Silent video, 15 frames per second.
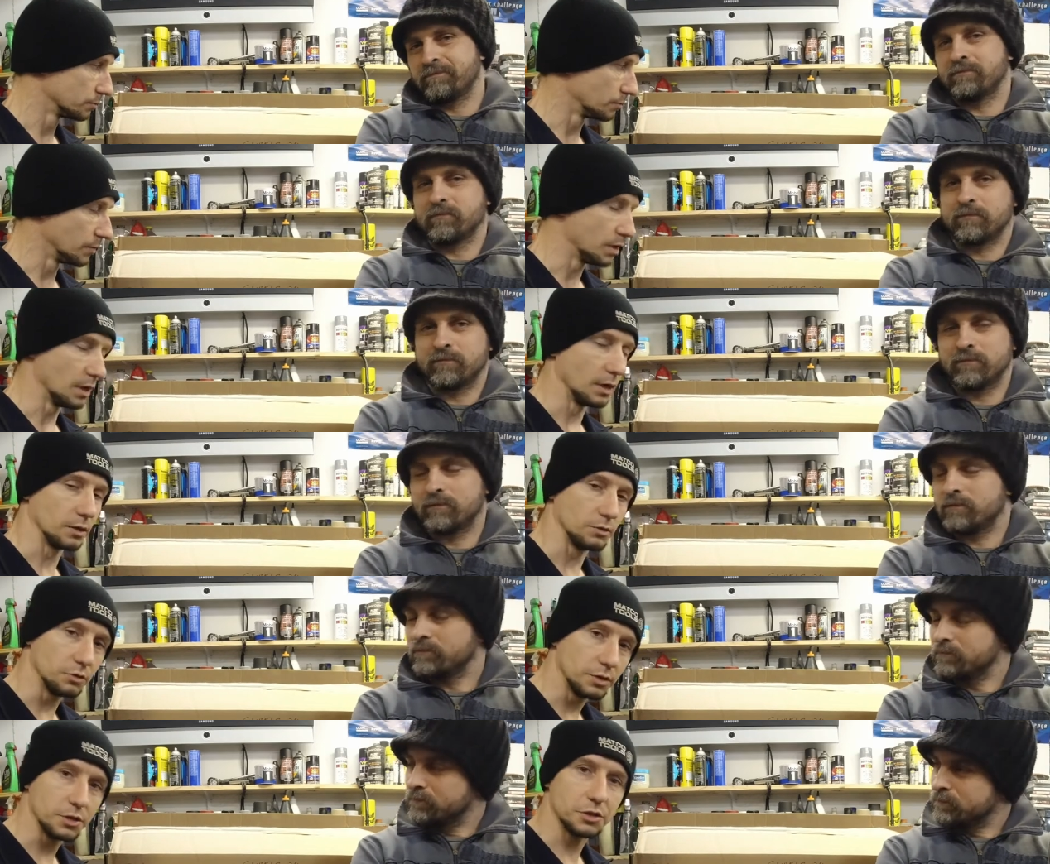Speaker 1: Yeah,
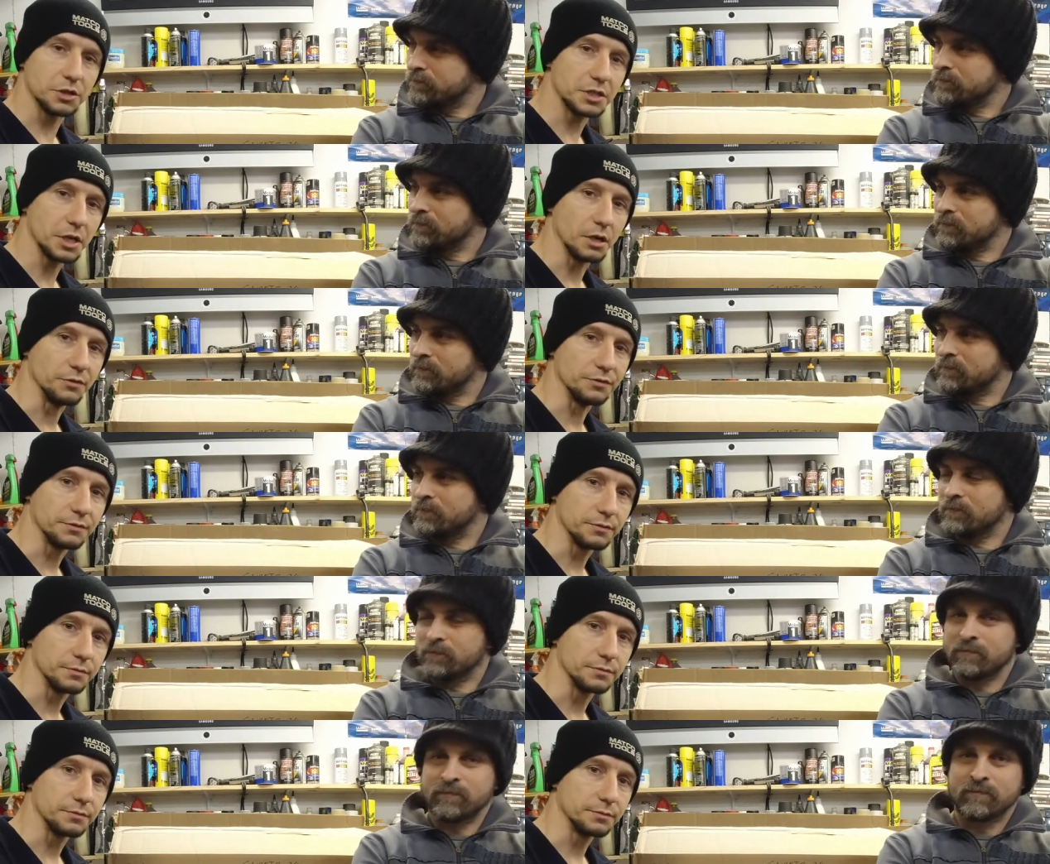do this
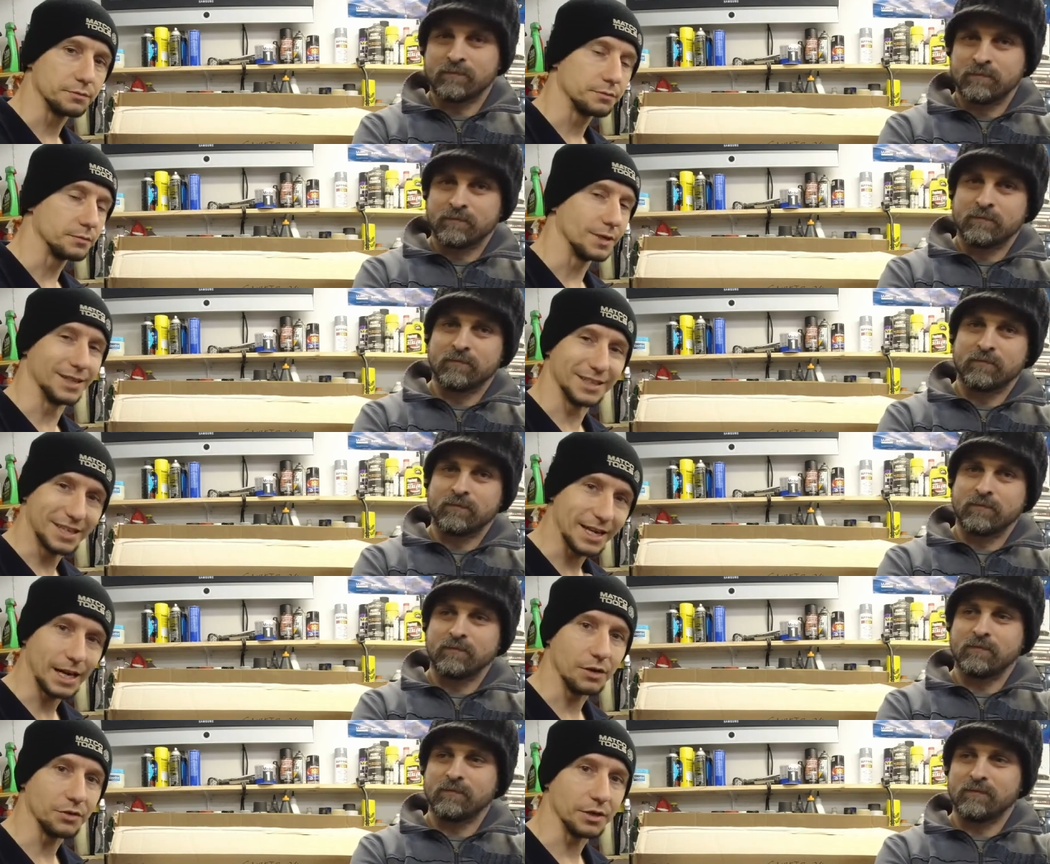yourself and
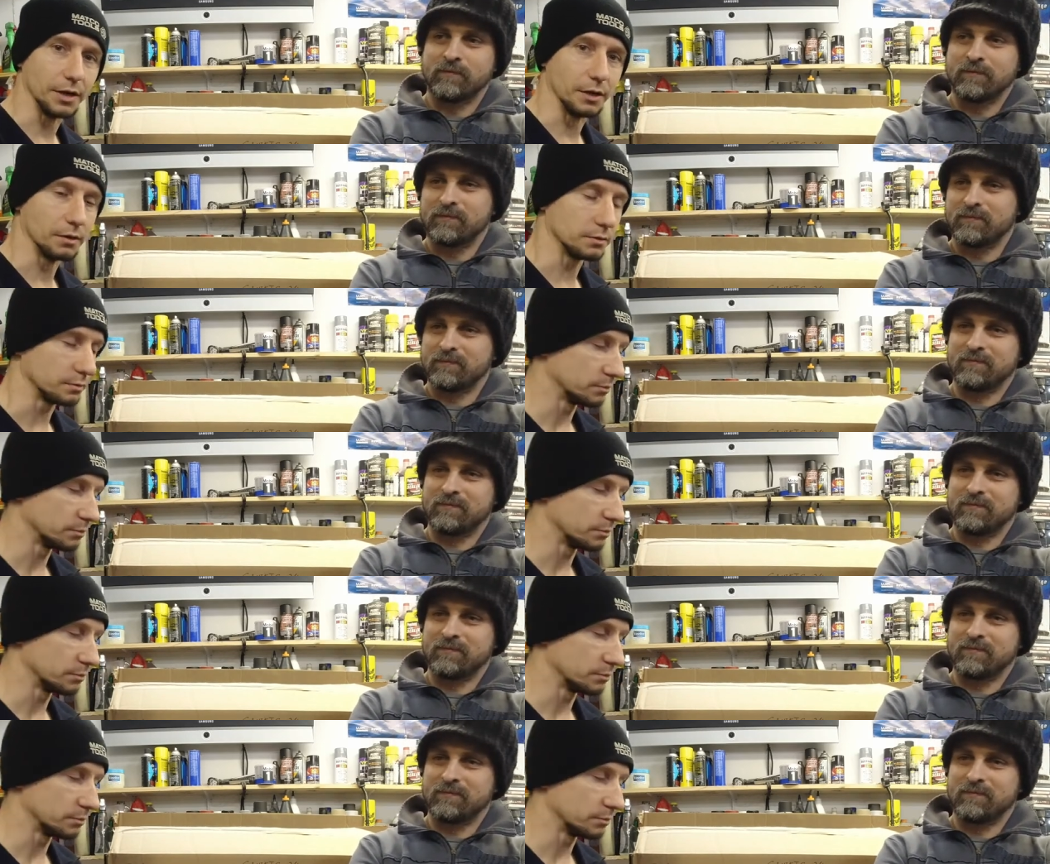get out there.